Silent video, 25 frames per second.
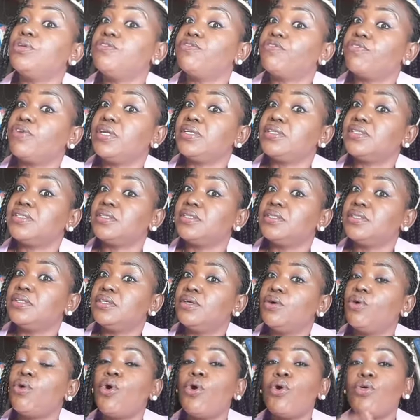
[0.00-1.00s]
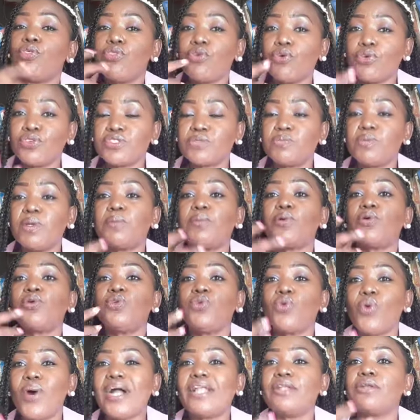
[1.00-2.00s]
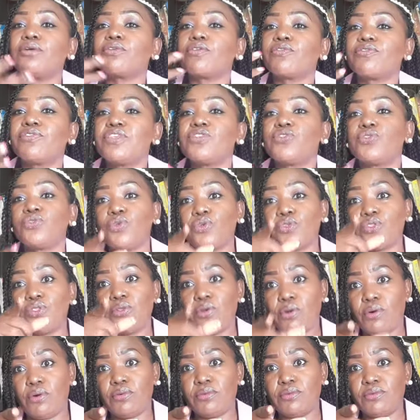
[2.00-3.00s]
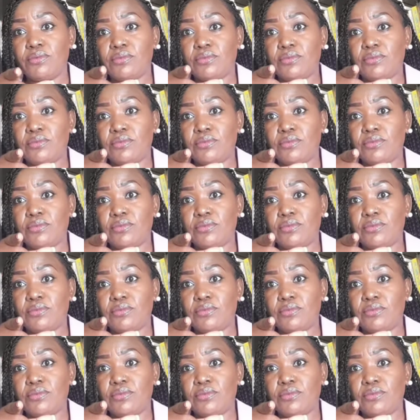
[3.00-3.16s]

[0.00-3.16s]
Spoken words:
friend. All those people know a lot of things you don't know.